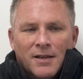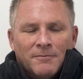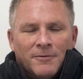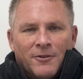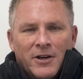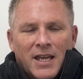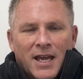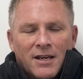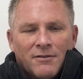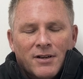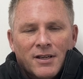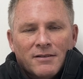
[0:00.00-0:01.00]
free
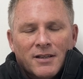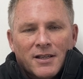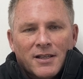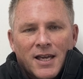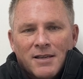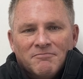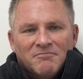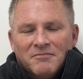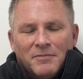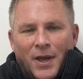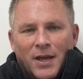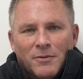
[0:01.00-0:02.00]
header
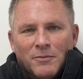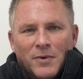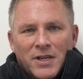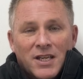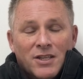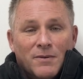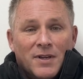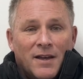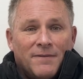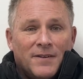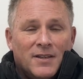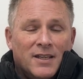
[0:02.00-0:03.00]
but we didn't do
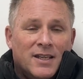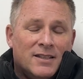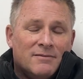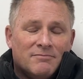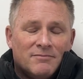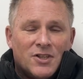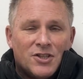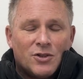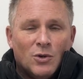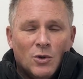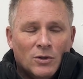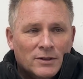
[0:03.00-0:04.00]
enough to
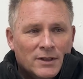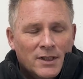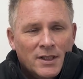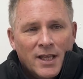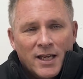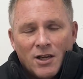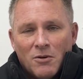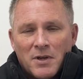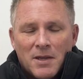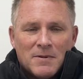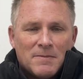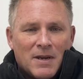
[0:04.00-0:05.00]
score. Their
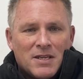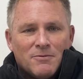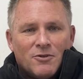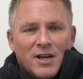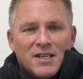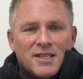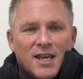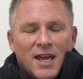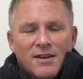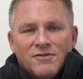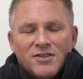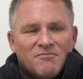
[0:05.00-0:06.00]
goalkeepers made some great
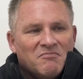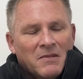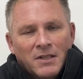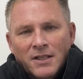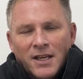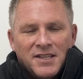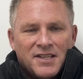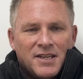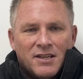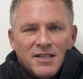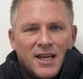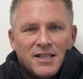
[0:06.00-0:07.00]
saves. As I
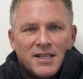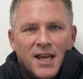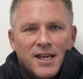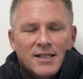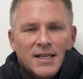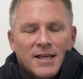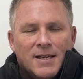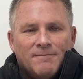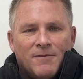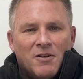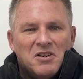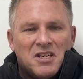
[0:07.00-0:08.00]
said Saturday,
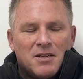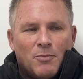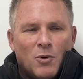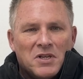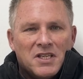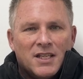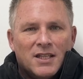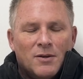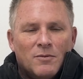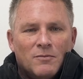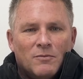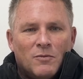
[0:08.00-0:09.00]
very disappointing
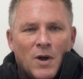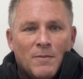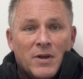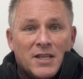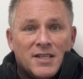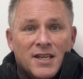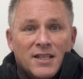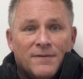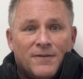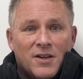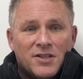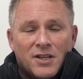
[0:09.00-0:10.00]
that when we concede the
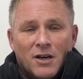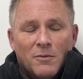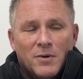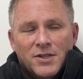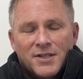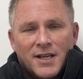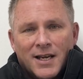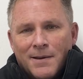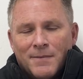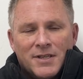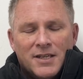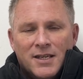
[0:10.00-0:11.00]
first goal, which is a
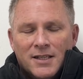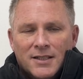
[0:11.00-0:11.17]
calamity,